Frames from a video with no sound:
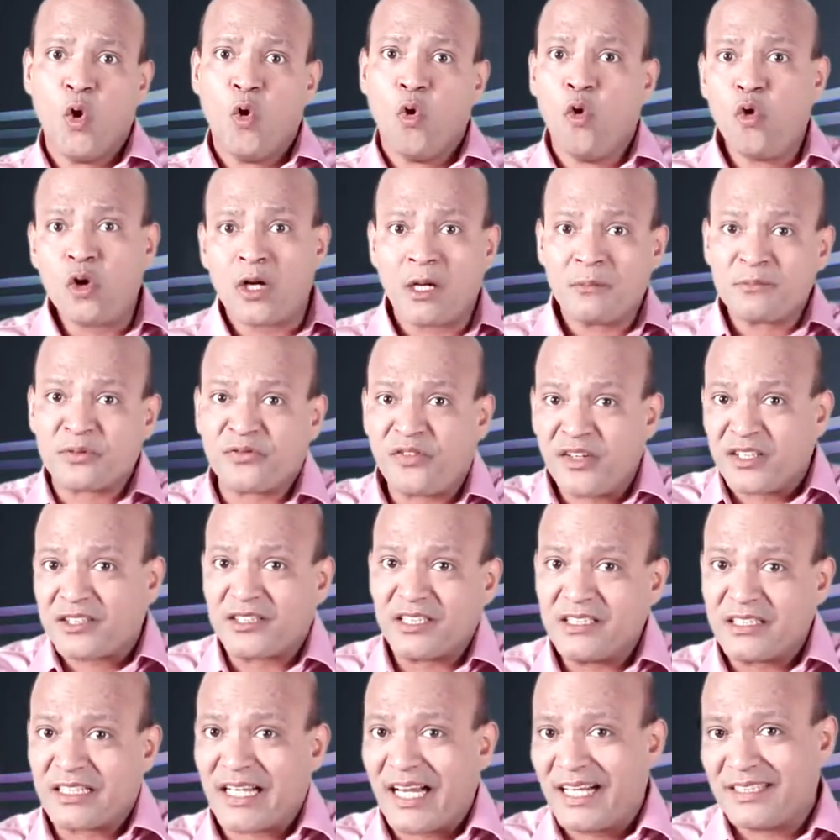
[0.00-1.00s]
who comes first
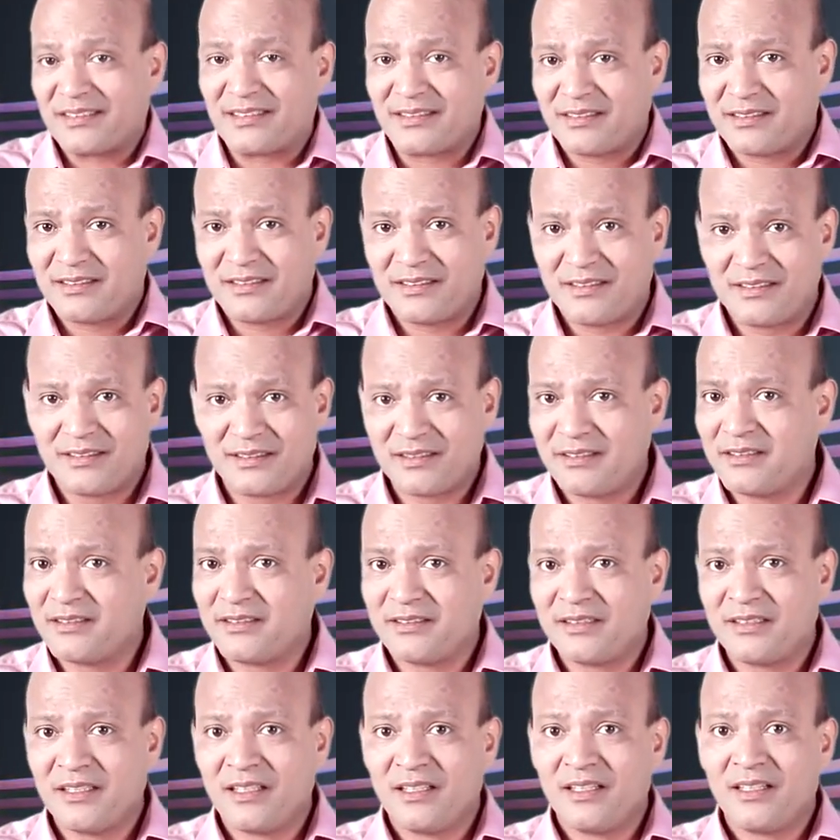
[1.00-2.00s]
in class?
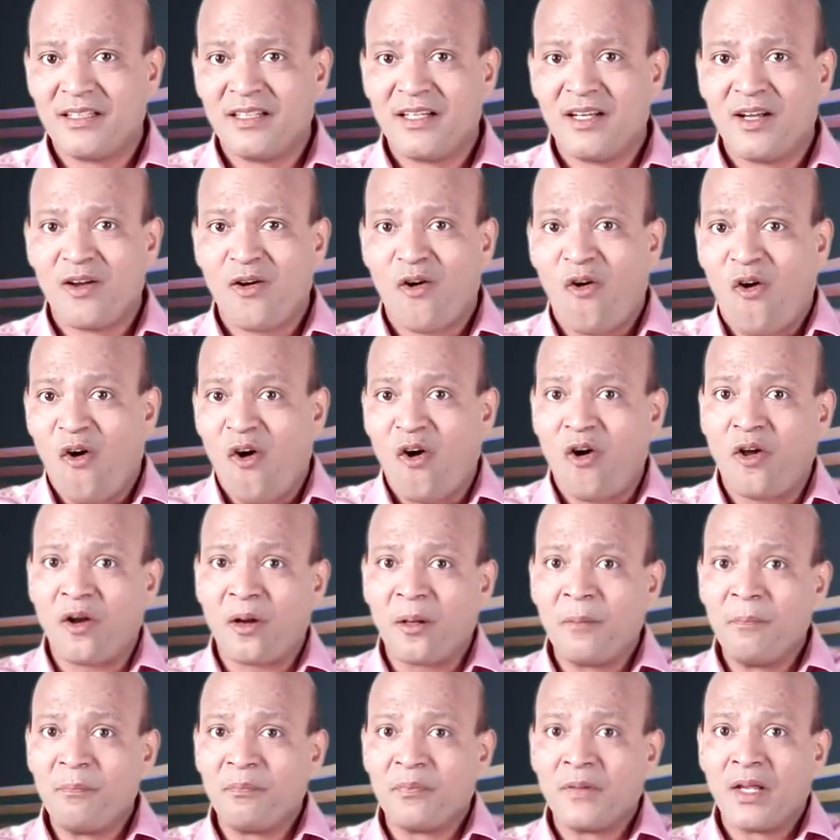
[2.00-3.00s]

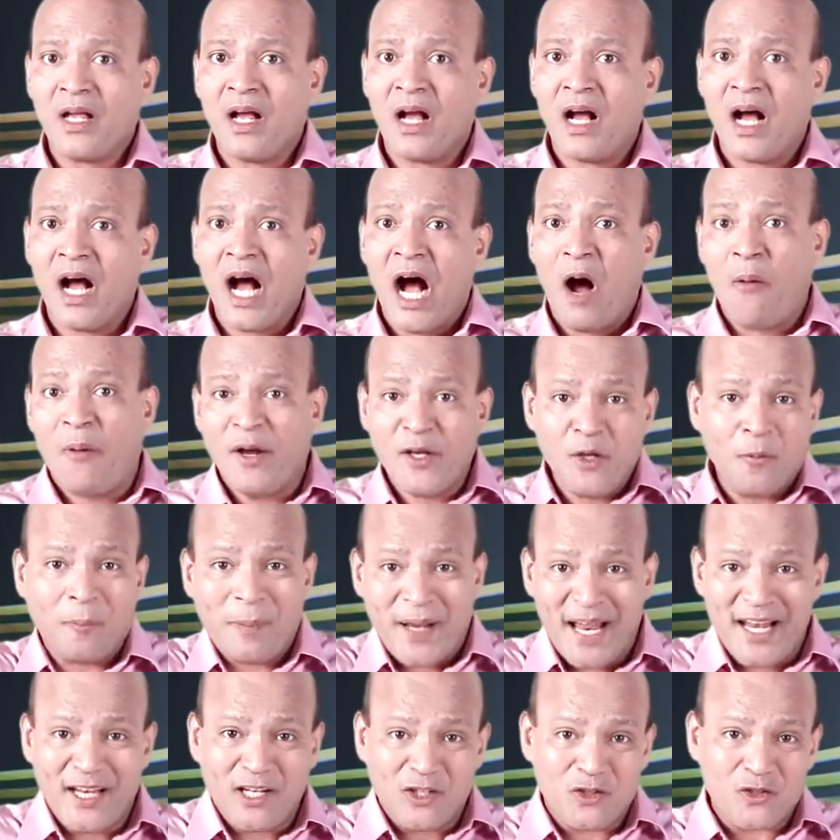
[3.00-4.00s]
Or how are you
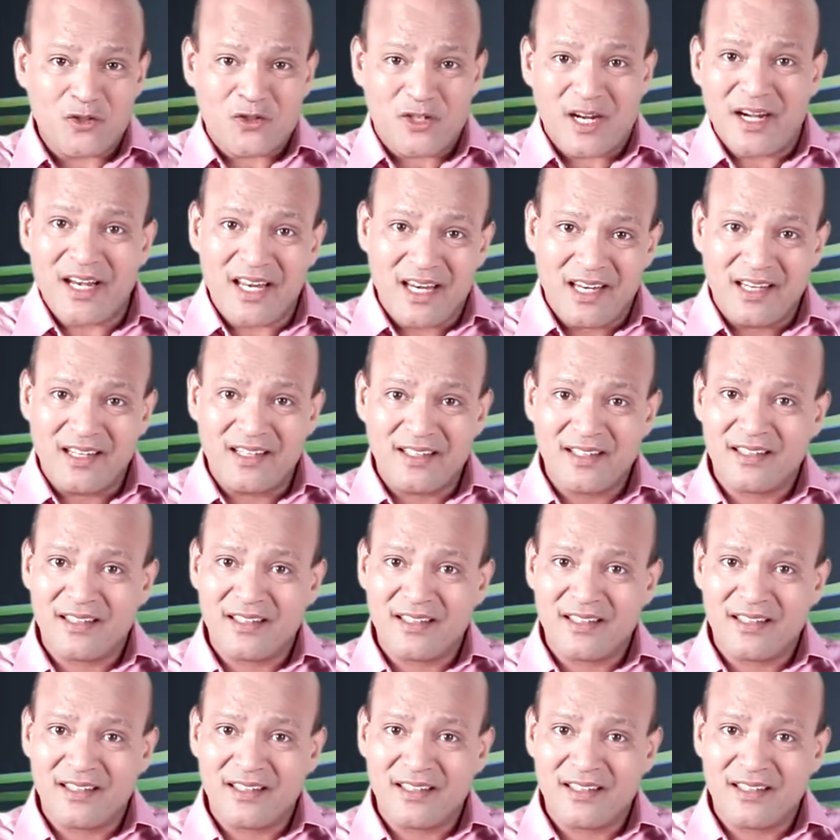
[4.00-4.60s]
planning to study?